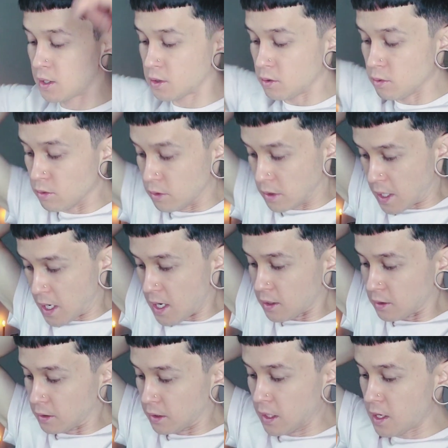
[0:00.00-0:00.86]

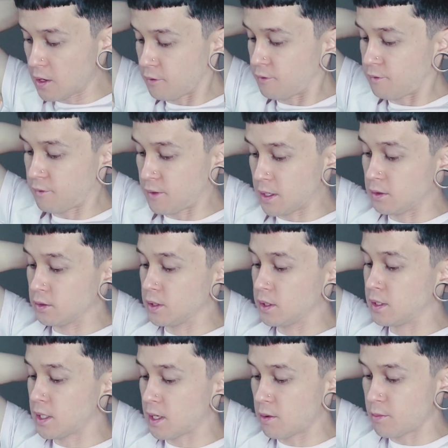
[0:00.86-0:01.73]
not let failed
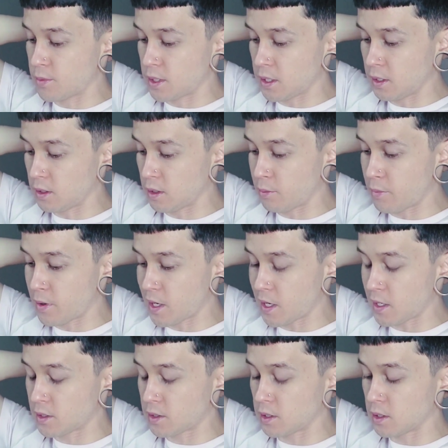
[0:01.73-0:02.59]
attempts in the
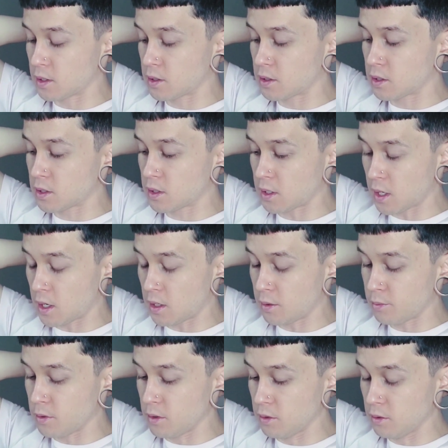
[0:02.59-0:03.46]
past
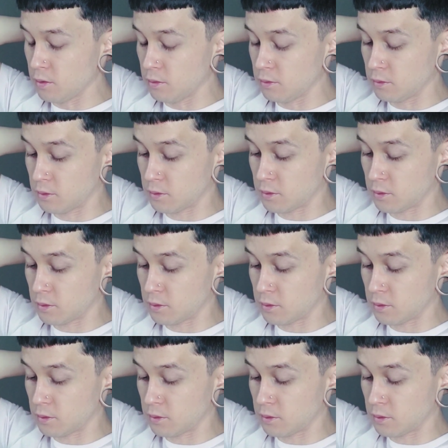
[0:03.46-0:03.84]
stop you